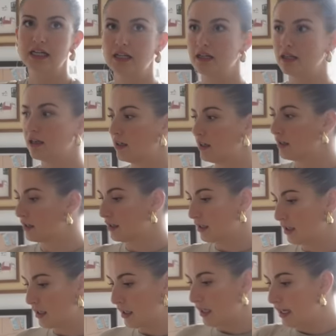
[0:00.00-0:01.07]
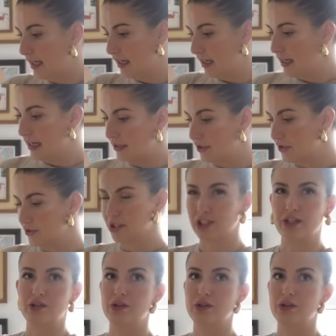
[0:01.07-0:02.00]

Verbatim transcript: Some longer screws so I can and do you're going to